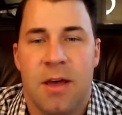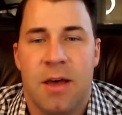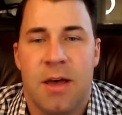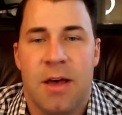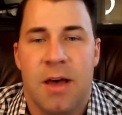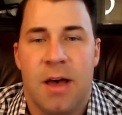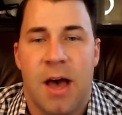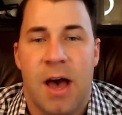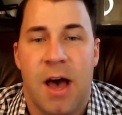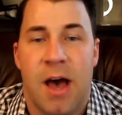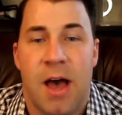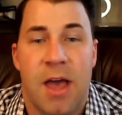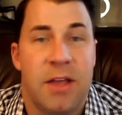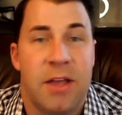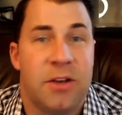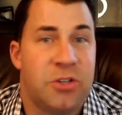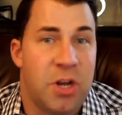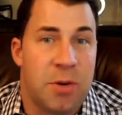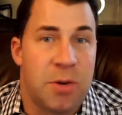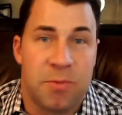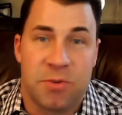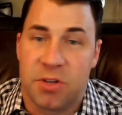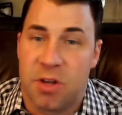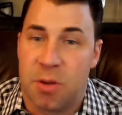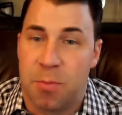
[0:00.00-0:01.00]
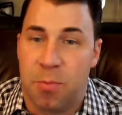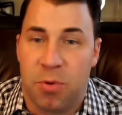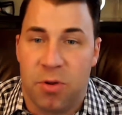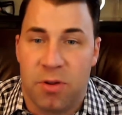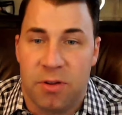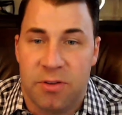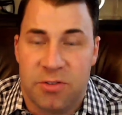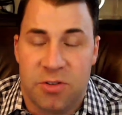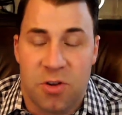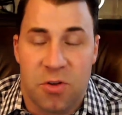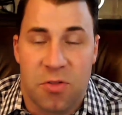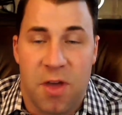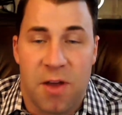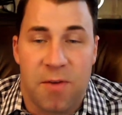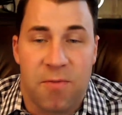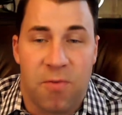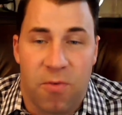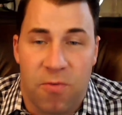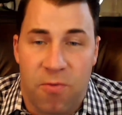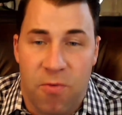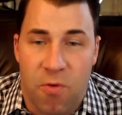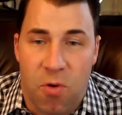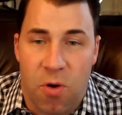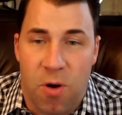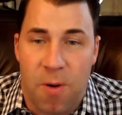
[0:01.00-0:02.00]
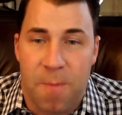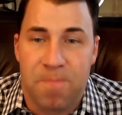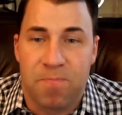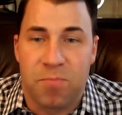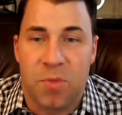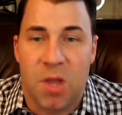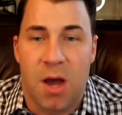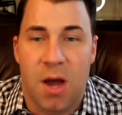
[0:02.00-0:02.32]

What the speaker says: And Jane was so thankful for.